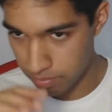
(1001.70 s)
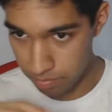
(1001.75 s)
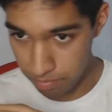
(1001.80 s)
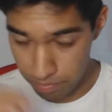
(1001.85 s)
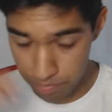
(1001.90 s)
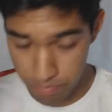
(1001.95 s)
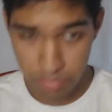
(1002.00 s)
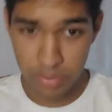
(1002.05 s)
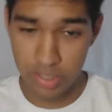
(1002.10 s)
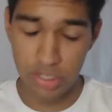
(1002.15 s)

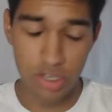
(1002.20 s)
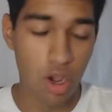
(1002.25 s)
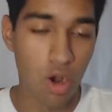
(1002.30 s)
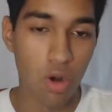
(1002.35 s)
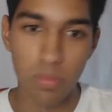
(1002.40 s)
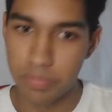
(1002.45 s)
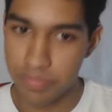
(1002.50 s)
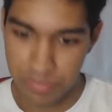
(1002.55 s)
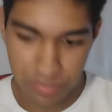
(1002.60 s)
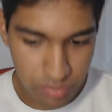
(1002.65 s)
So
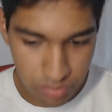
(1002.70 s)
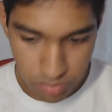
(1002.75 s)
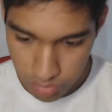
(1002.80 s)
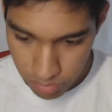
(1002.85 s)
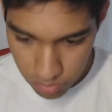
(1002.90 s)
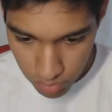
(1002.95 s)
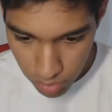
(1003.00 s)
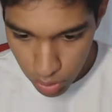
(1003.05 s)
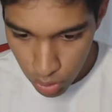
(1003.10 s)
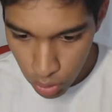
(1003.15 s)

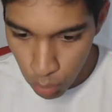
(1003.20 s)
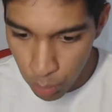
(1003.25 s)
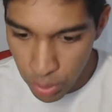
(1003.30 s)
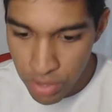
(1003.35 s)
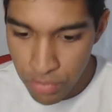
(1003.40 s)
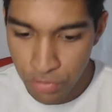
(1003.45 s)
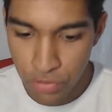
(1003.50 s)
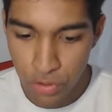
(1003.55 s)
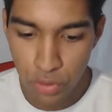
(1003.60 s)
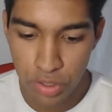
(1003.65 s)
we flew
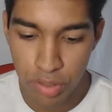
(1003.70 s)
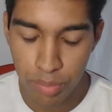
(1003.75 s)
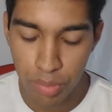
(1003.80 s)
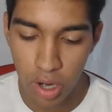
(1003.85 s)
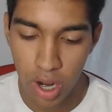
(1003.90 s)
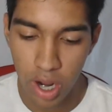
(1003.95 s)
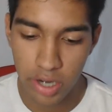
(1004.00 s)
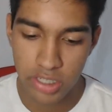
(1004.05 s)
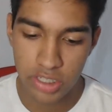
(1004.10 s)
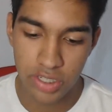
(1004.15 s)
to Bronx
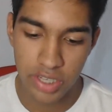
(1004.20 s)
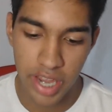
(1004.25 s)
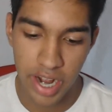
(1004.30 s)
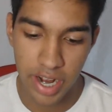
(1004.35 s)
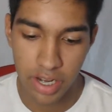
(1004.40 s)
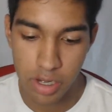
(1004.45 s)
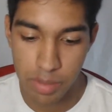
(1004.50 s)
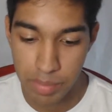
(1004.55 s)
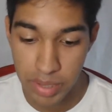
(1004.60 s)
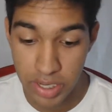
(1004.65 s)
so that I could be
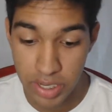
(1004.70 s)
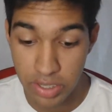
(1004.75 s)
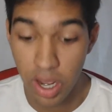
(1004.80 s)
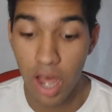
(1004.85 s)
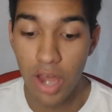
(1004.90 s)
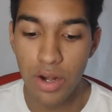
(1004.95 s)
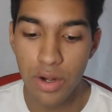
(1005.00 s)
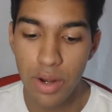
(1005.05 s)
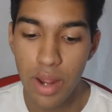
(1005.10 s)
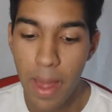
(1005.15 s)
done
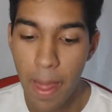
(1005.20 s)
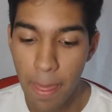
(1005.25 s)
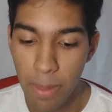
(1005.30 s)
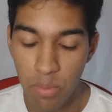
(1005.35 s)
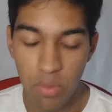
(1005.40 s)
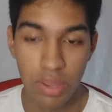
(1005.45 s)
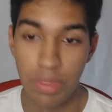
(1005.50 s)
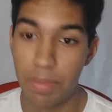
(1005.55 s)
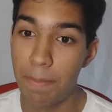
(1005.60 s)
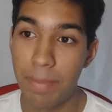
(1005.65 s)
with
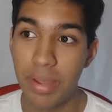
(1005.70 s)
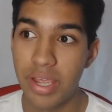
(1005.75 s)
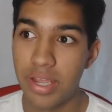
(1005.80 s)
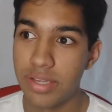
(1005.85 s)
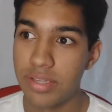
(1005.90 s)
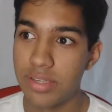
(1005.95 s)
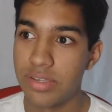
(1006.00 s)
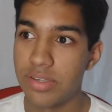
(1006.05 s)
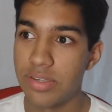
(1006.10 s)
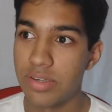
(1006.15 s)
bids.
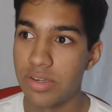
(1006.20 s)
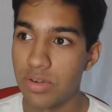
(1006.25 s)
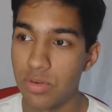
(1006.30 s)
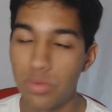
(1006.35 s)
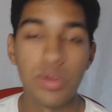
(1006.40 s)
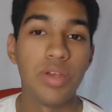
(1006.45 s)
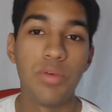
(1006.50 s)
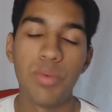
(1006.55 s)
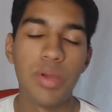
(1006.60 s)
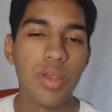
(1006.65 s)

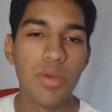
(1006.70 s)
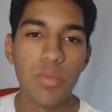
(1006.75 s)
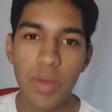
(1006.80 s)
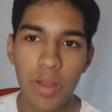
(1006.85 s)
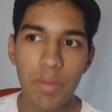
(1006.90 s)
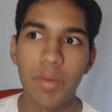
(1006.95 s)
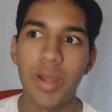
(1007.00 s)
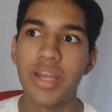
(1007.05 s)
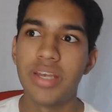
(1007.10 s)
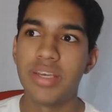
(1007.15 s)
We went
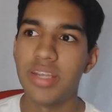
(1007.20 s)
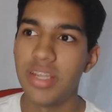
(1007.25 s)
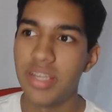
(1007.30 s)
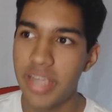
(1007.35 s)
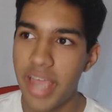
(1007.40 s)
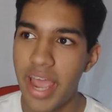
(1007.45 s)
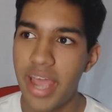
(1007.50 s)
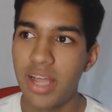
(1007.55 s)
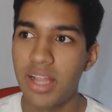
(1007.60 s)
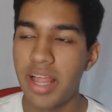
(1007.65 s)
to
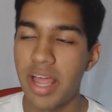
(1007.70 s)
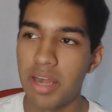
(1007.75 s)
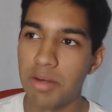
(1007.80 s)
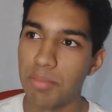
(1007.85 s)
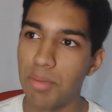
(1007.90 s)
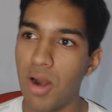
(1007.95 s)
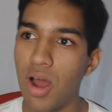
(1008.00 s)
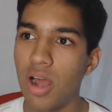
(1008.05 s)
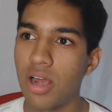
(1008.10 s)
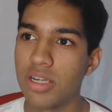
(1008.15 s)
Yale and Bronx.
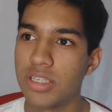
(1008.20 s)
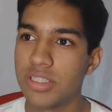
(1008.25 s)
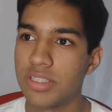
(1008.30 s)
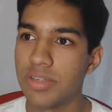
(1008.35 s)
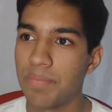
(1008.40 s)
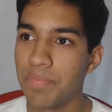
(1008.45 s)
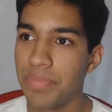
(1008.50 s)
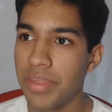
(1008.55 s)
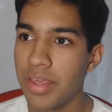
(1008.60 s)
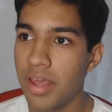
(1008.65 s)

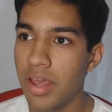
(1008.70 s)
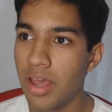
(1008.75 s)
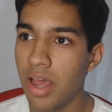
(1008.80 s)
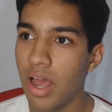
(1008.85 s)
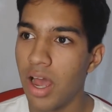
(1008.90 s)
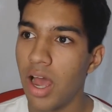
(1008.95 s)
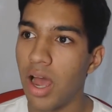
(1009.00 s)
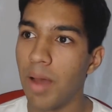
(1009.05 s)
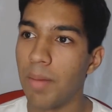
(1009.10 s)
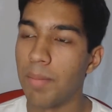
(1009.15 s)

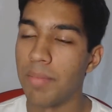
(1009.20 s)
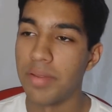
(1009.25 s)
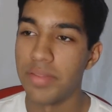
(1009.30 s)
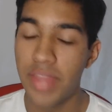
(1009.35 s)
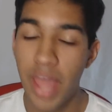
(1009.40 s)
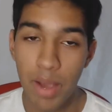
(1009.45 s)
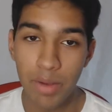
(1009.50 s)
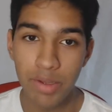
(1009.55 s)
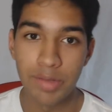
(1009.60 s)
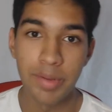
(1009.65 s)
That was
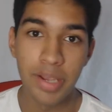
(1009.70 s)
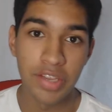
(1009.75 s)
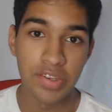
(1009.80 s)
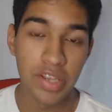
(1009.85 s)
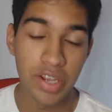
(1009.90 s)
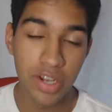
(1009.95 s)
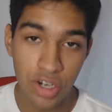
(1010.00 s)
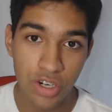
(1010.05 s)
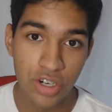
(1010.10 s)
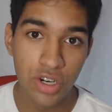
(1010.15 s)
because I
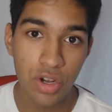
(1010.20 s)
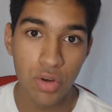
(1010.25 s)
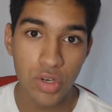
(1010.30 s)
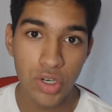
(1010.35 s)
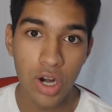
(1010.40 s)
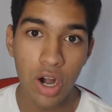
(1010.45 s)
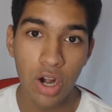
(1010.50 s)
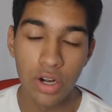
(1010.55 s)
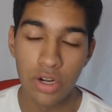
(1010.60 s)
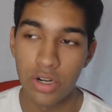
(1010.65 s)
couldn't go to
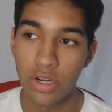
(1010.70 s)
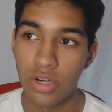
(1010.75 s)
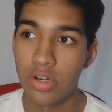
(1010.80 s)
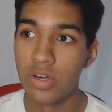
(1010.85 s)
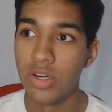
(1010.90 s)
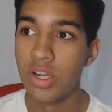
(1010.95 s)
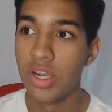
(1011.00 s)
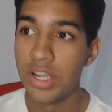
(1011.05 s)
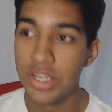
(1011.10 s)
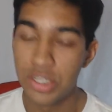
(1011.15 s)
Harker,
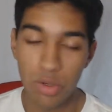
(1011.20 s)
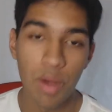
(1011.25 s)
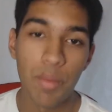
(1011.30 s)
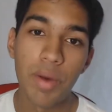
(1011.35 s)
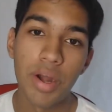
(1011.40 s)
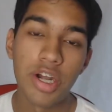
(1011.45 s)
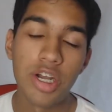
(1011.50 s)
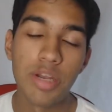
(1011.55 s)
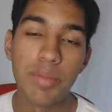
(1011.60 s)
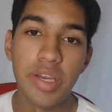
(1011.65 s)
so I wanted to
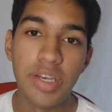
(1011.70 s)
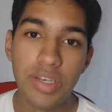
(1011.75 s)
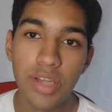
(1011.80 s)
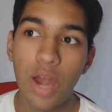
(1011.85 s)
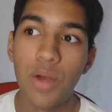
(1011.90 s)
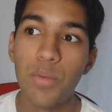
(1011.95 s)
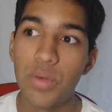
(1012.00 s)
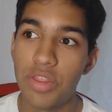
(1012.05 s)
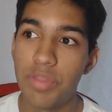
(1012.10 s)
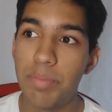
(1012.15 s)
be done
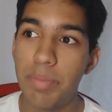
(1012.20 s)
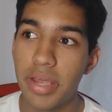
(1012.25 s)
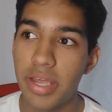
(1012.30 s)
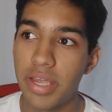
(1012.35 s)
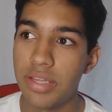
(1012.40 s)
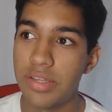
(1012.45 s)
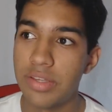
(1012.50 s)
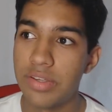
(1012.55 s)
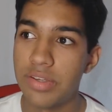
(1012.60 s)
with bids